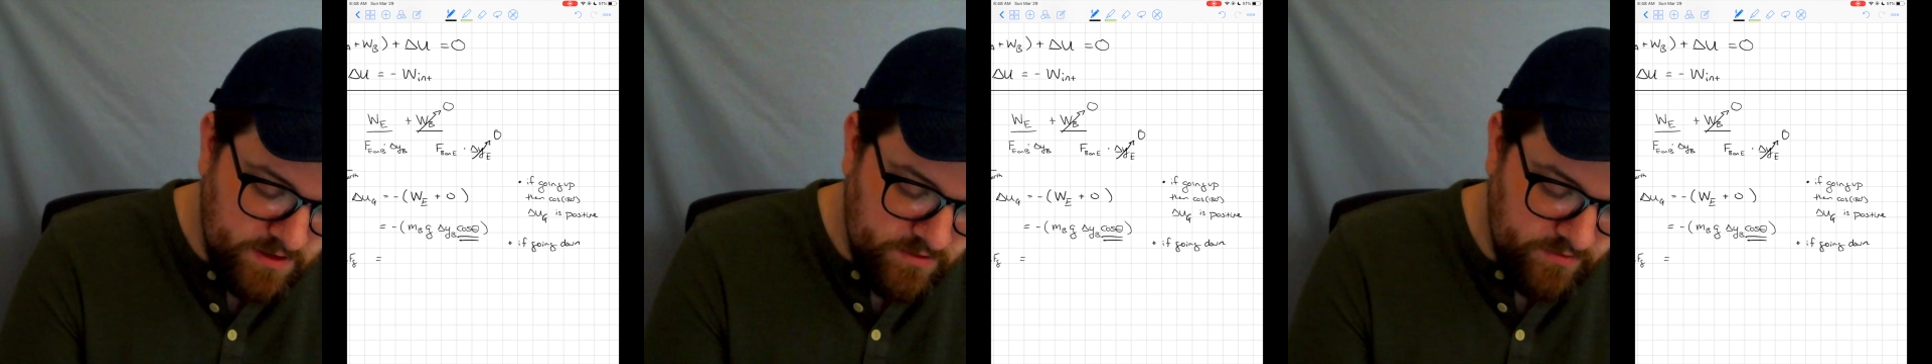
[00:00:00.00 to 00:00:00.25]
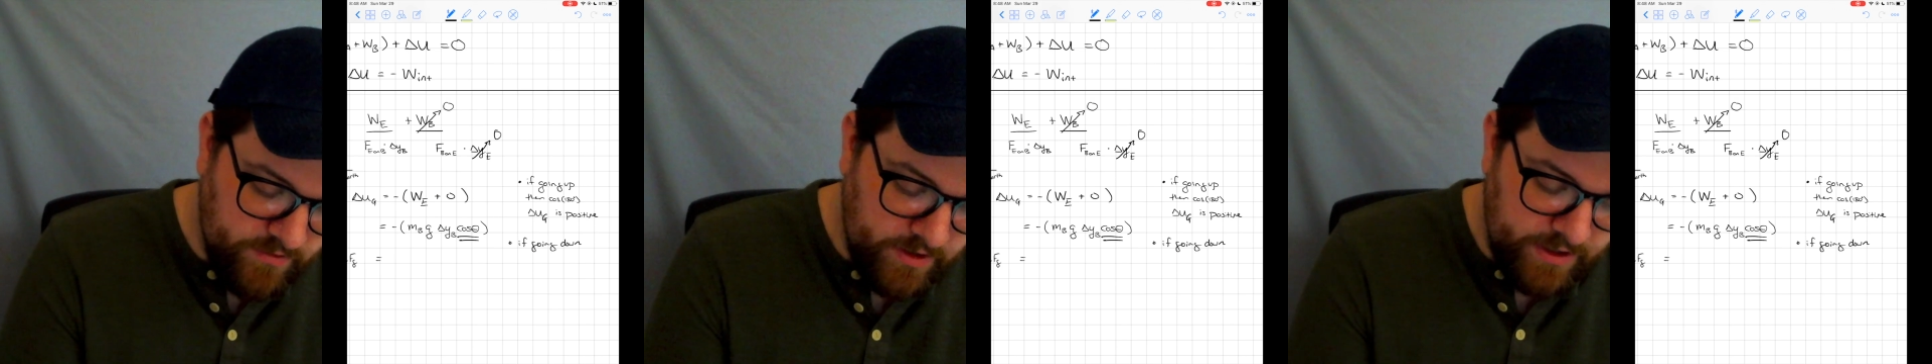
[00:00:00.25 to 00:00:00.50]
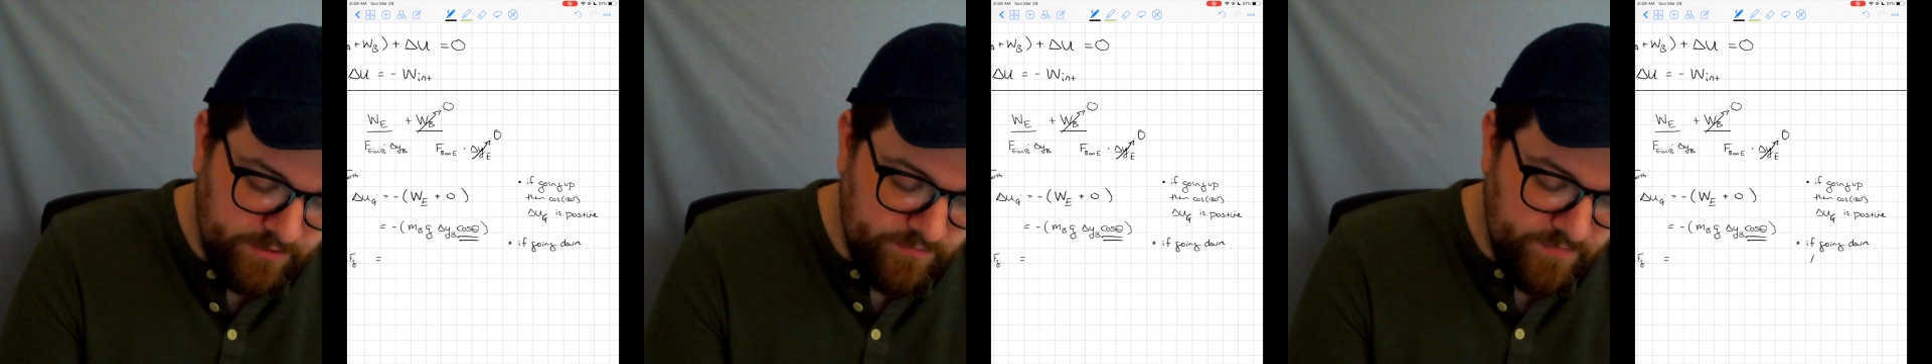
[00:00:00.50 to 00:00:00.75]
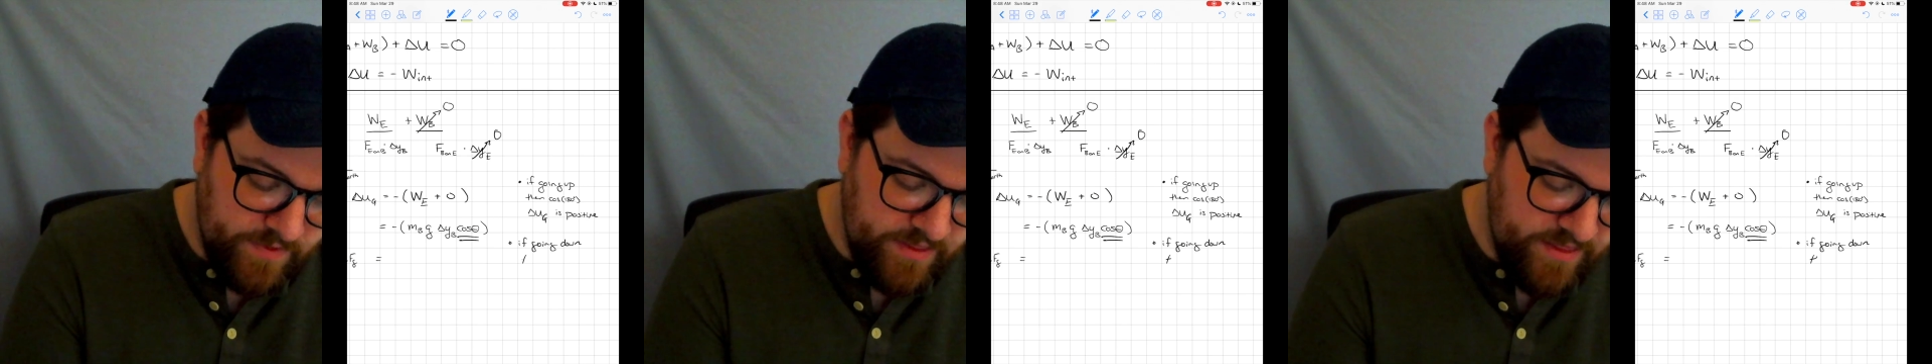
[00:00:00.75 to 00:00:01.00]
right,
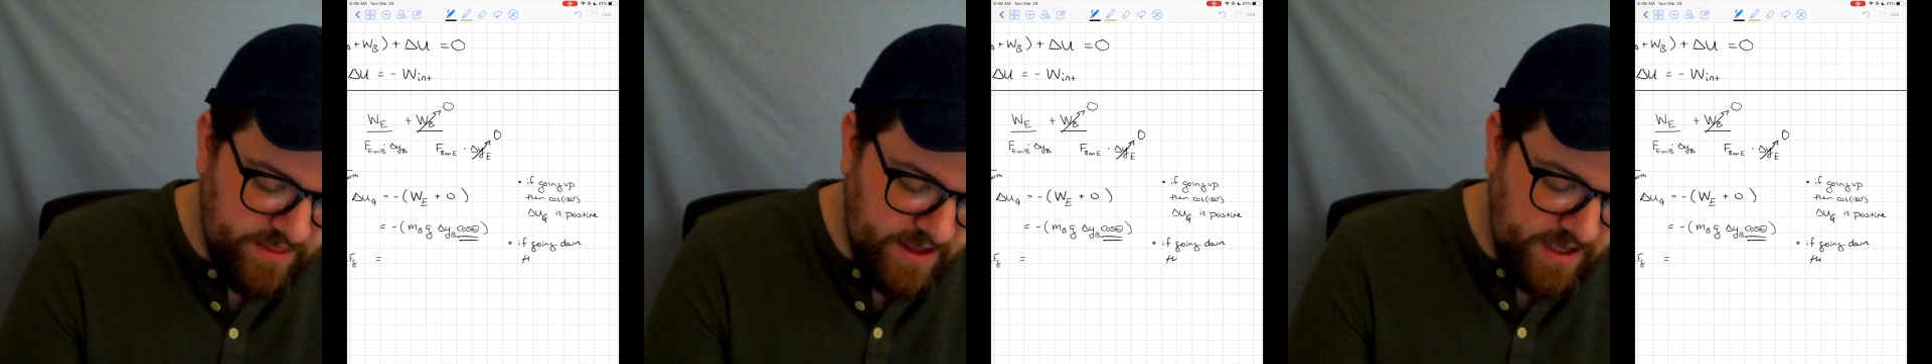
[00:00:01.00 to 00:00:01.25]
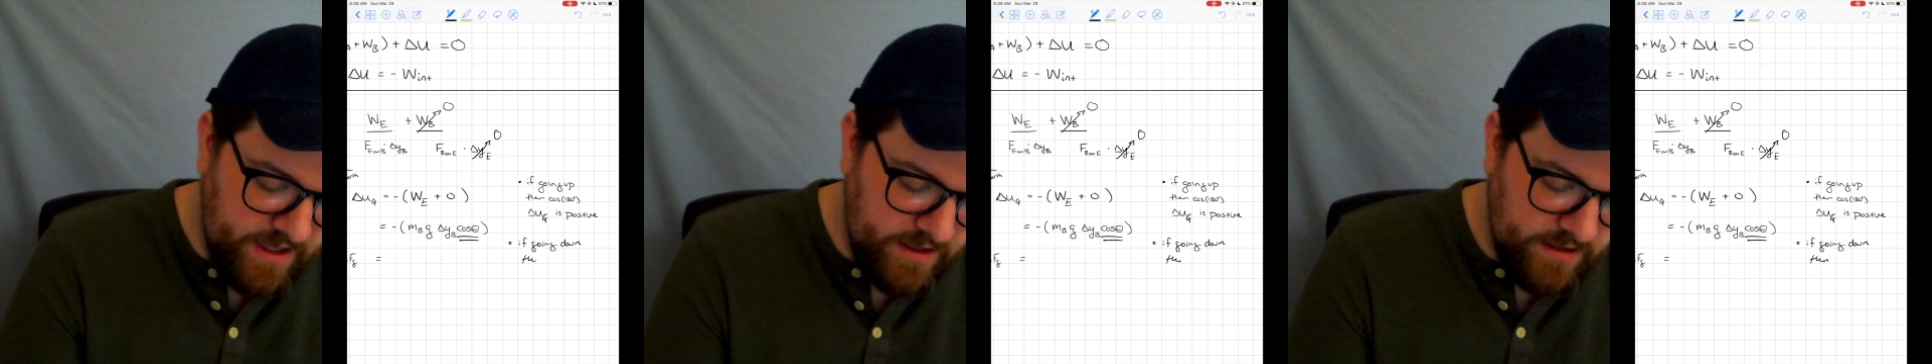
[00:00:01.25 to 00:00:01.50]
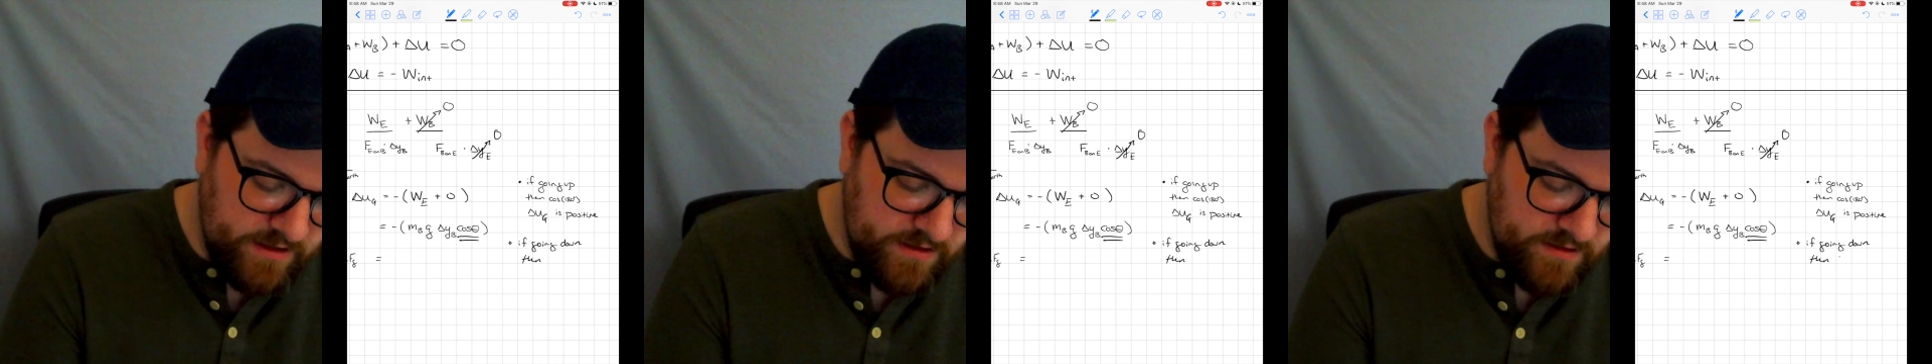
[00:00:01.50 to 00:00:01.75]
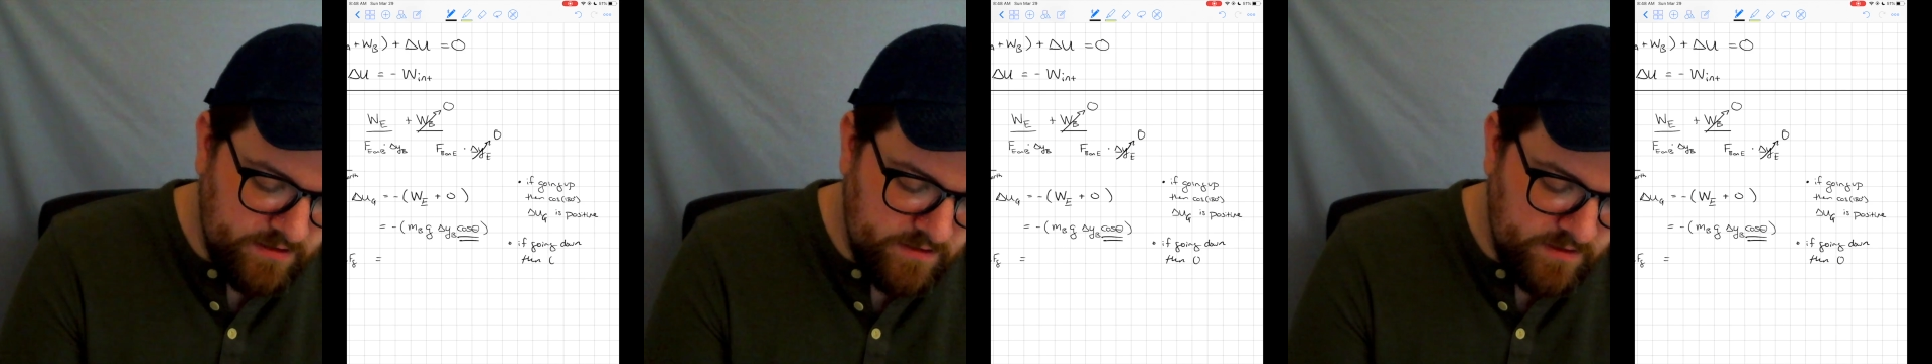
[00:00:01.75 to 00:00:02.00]
then
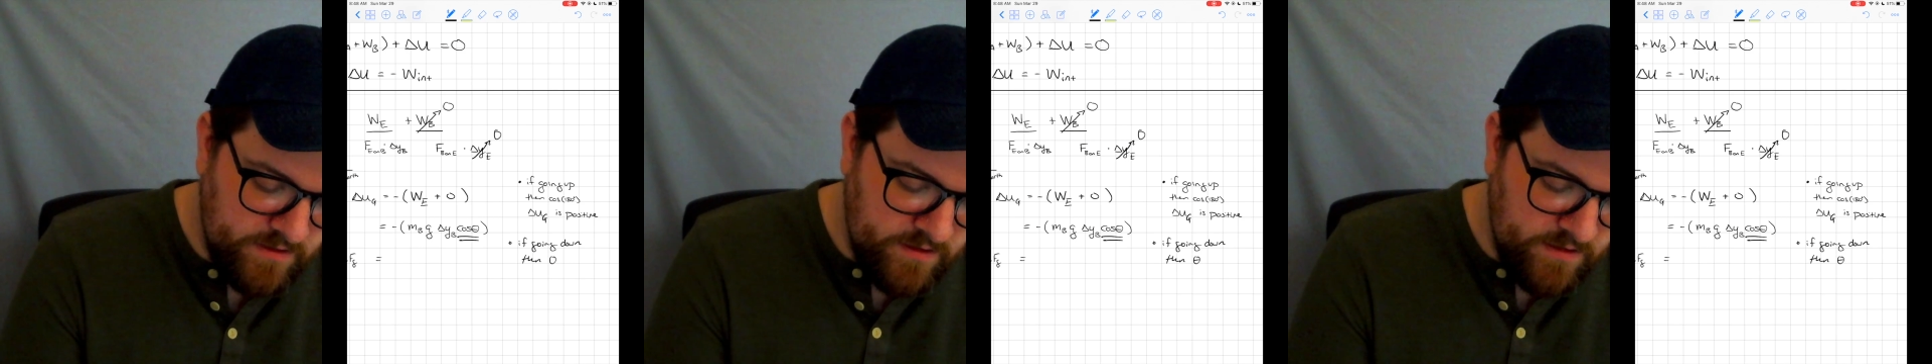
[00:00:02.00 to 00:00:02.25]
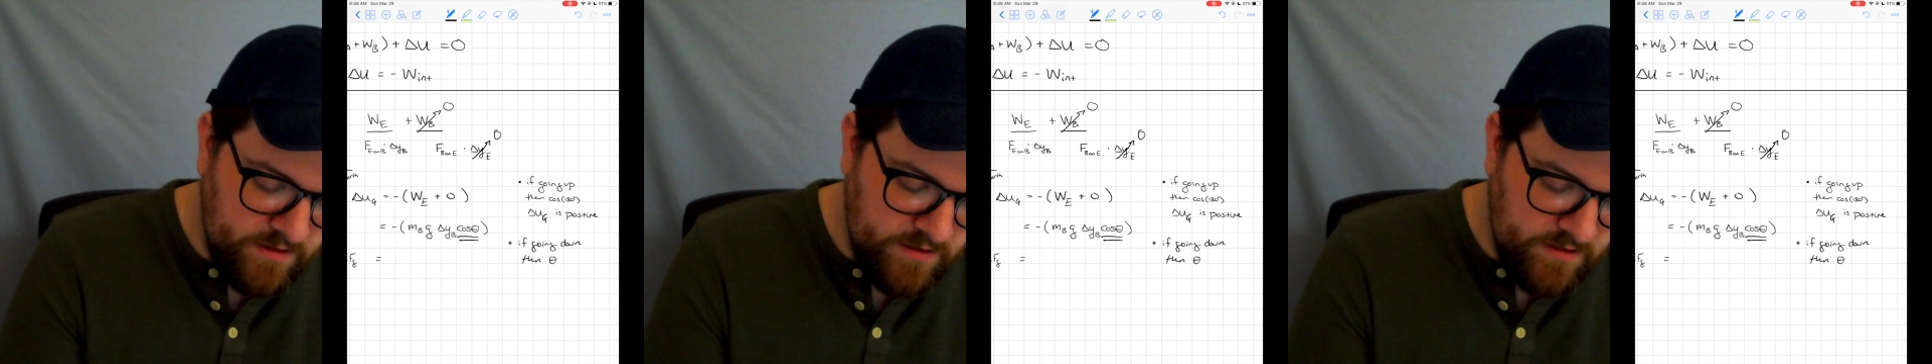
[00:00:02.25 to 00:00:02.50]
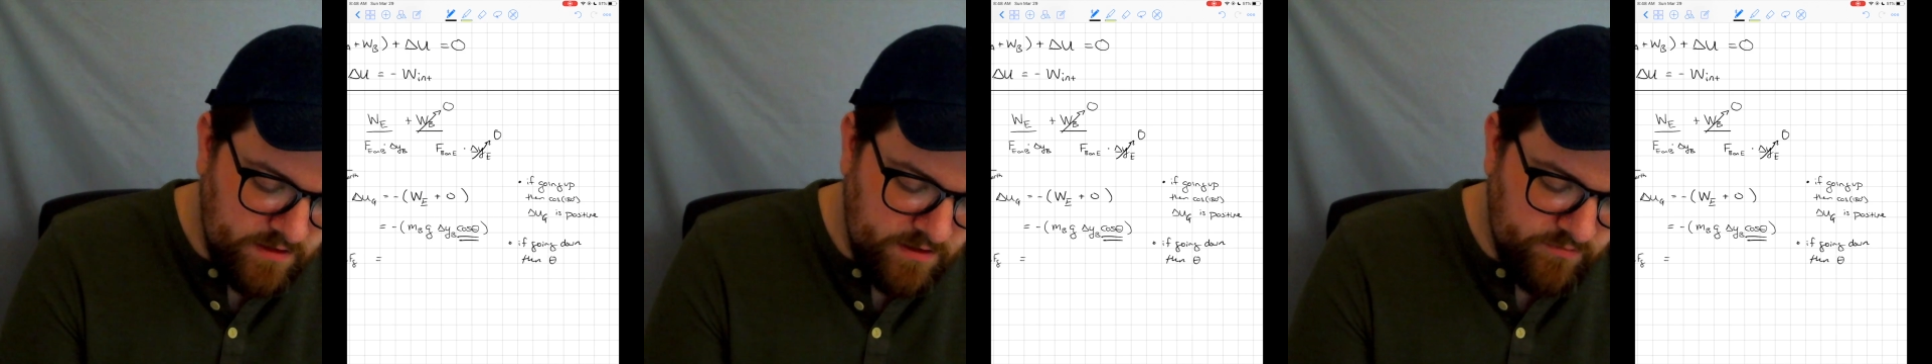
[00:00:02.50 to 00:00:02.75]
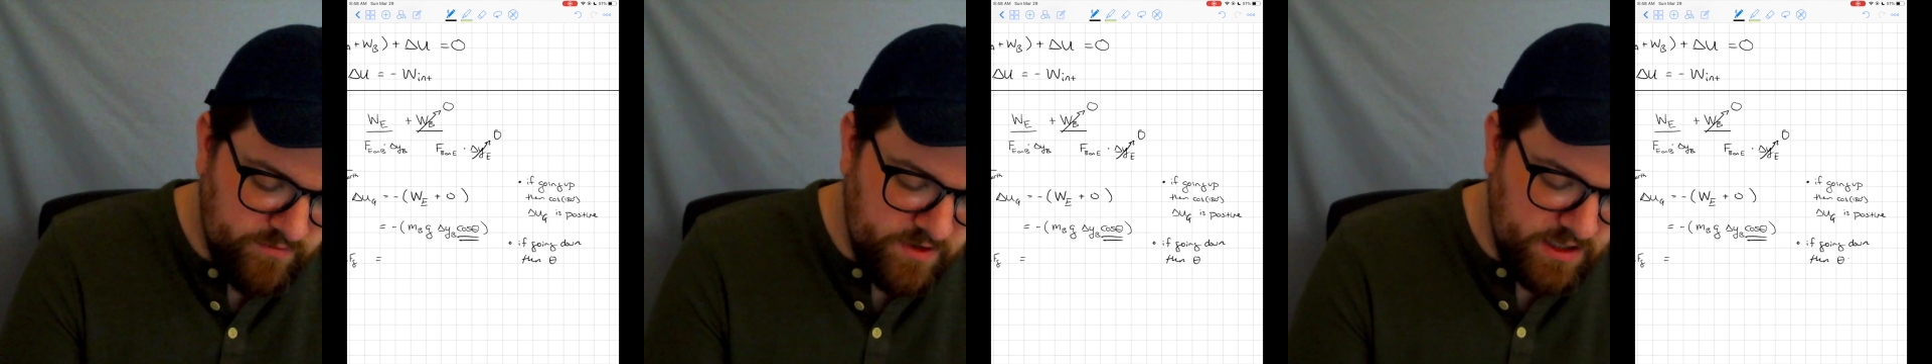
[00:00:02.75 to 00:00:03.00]

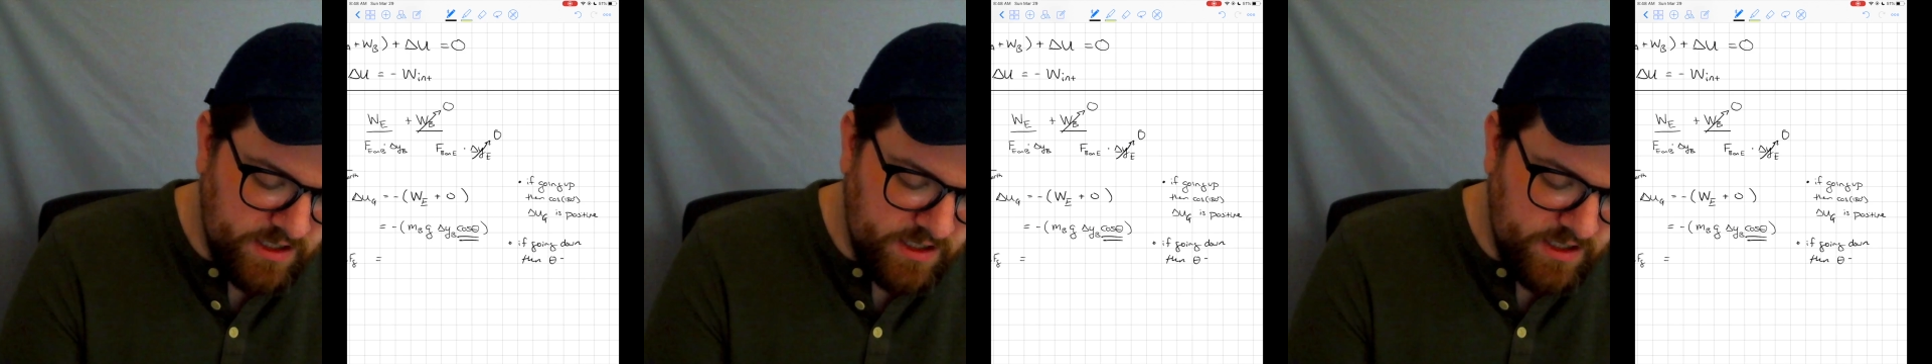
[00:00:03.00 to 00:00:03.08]
really